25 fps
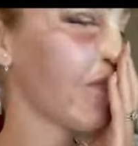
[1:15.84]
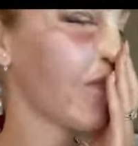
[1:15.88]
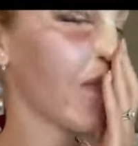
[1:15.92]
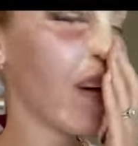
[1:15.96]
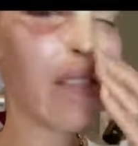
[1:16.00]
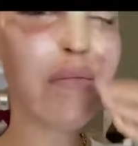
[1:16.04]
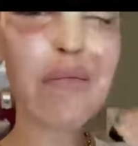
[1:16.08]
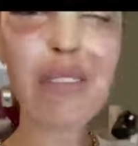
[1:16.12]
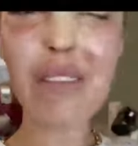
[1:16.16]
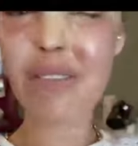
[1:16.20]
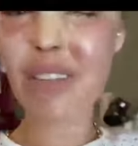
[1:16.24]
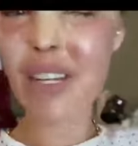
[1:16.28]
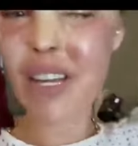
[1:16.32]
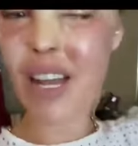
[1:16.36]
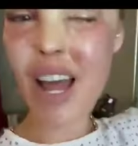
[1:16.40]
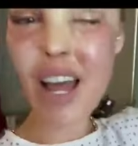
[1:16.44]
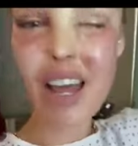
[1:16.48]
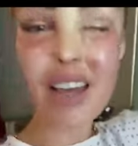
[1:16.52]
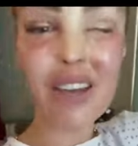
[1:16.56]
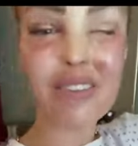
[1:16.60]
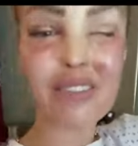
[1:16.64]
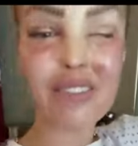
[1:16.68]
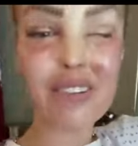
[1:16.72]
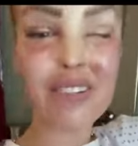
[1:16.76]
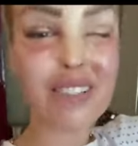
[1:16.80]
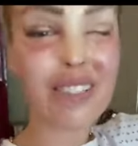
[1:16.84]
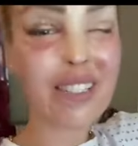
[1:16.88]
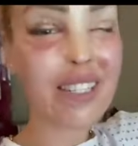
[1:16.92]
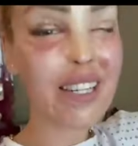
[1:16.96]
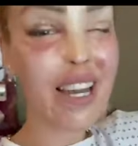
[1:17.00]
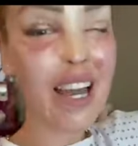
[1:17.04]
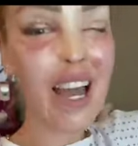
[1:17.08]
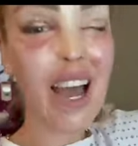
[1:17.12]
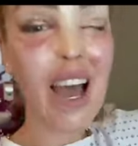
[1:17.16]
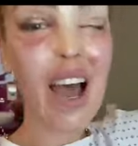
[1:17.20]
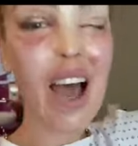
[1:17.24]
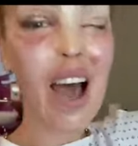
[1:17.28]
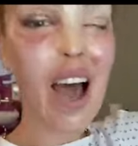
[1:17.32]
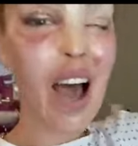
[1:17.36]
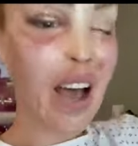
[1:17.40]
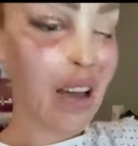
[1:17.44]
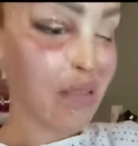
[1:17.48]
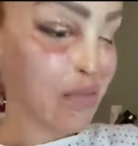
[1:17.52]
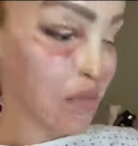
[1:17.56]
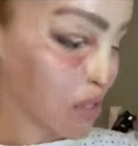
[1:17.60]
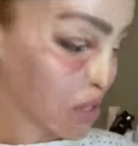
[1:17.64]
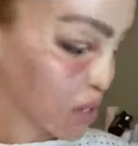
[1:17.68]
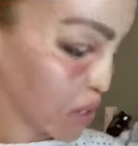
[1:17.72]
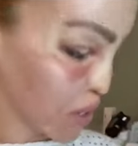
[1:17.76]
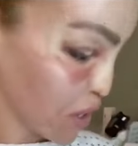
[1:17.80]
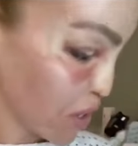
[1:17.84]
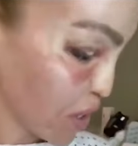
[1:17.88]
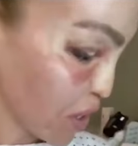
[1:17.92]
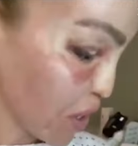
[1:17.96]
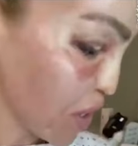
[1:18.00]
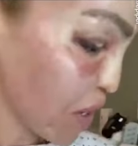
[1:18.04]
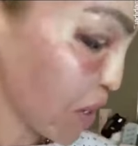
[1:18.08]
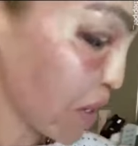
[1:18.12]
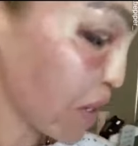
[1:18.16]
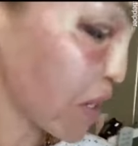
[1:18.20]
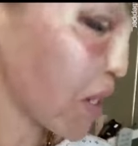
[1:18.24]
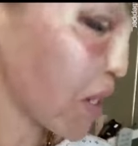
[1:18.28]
living life. I'm doing good.